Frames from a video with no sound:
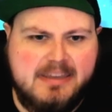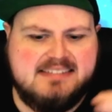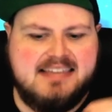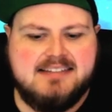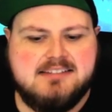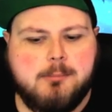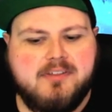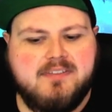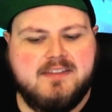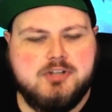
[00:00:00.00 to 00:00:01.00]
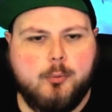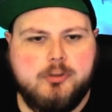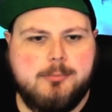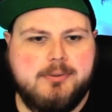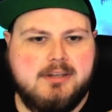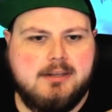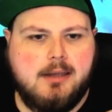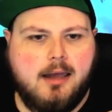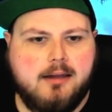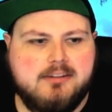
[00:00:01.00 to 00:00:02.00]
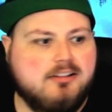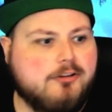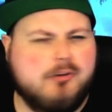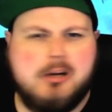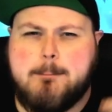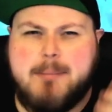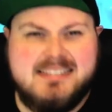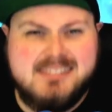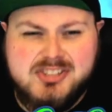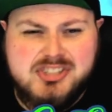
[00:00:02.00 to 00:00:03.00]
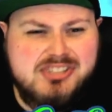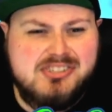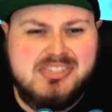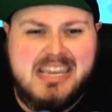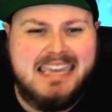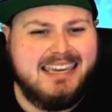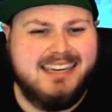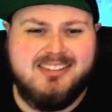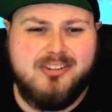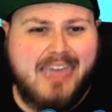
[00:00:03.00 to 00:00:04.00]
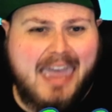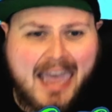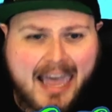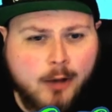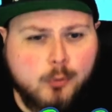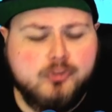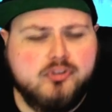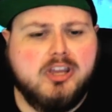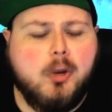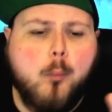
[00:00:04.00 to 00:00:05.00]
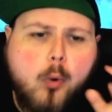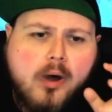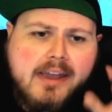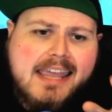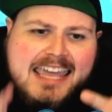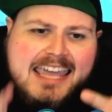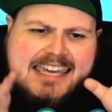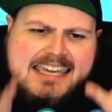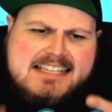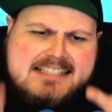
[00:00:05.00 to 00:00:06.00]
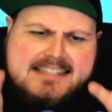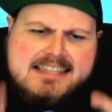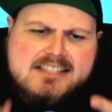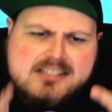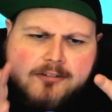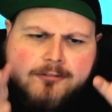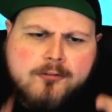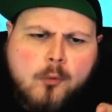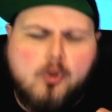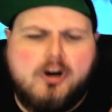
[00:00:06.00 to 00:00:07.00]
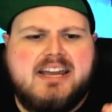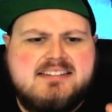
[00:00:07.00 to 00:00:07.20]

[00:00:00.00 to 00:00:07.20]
Is that something that's going to be delivering messages into the house? Like, what is this for?